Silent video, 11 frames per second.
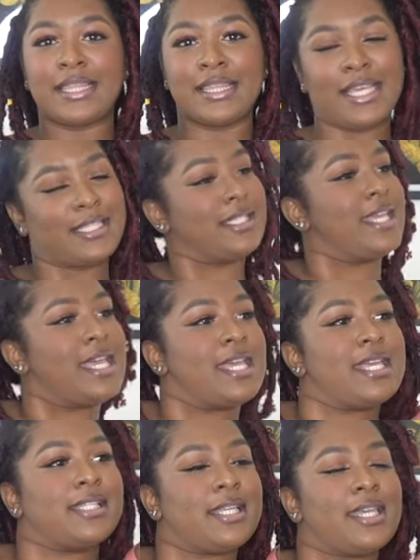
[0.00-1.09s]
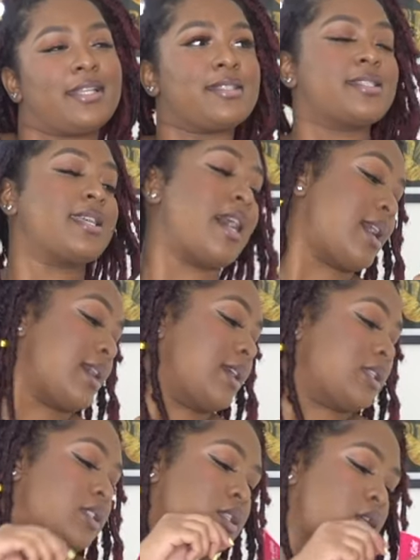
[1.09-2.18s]
This is in
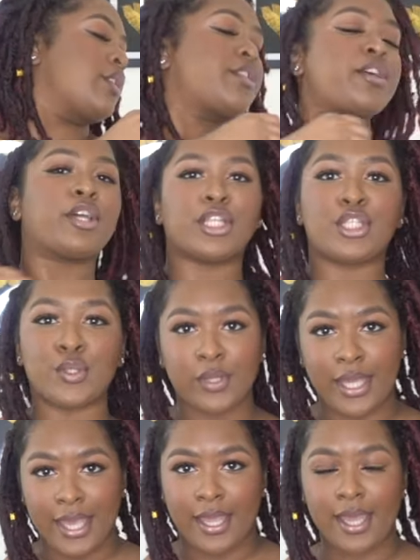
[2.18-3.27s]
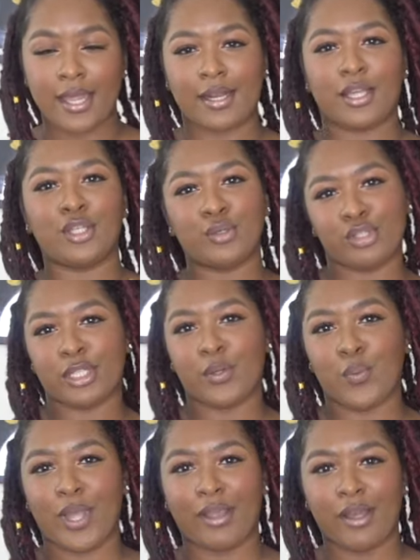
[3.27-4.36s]
size 32K, and I usually
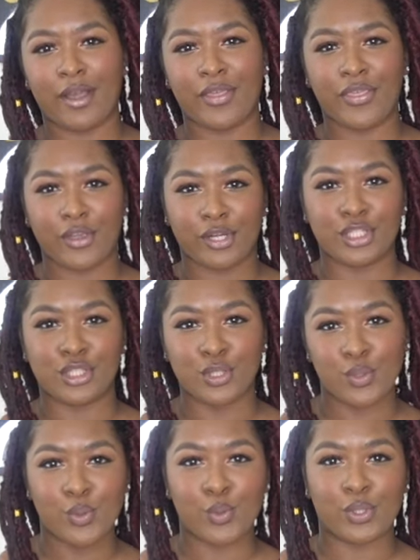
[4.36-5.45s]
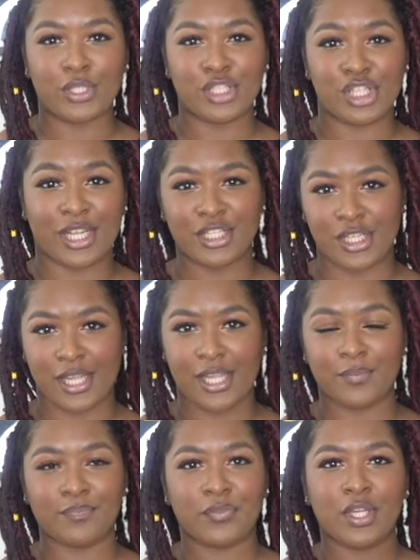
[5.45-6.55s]
wear a
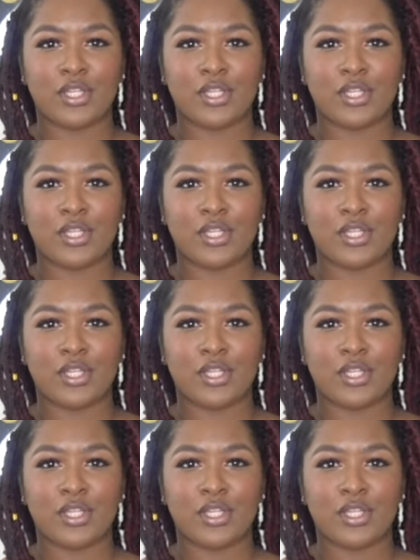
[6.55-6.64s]
32JJ.